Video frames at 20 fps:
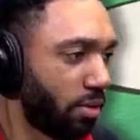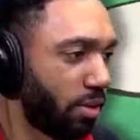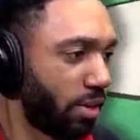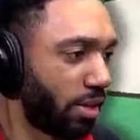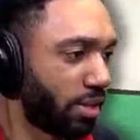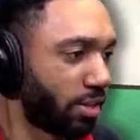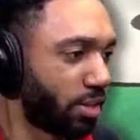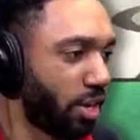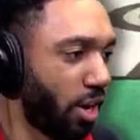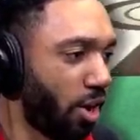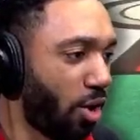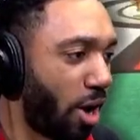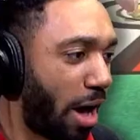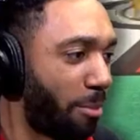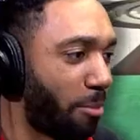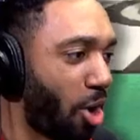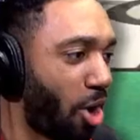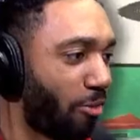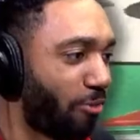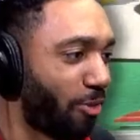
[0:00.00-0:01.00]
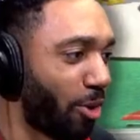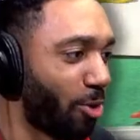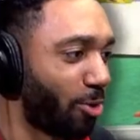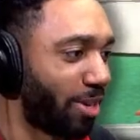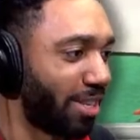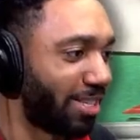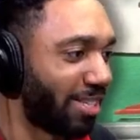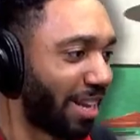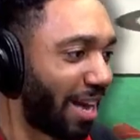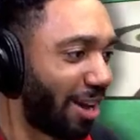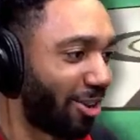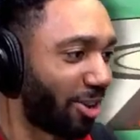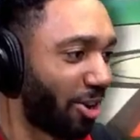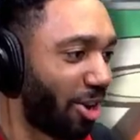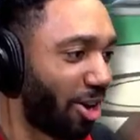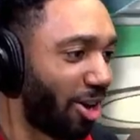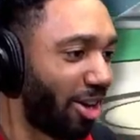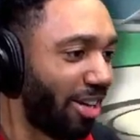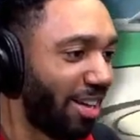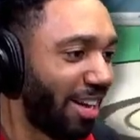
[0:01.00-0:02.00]
Let's go. I'm all focused now,
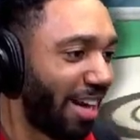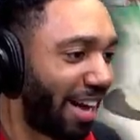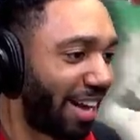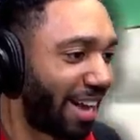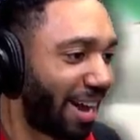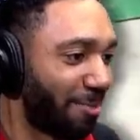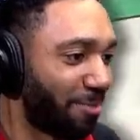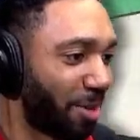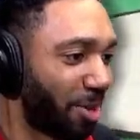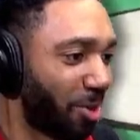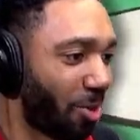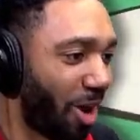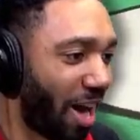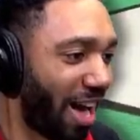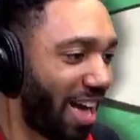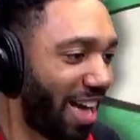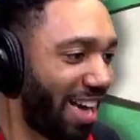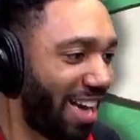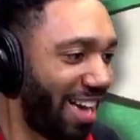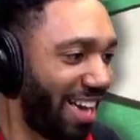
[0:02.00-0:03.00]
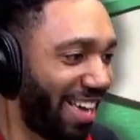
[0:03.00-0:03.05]
y'all. I gotta be quiet.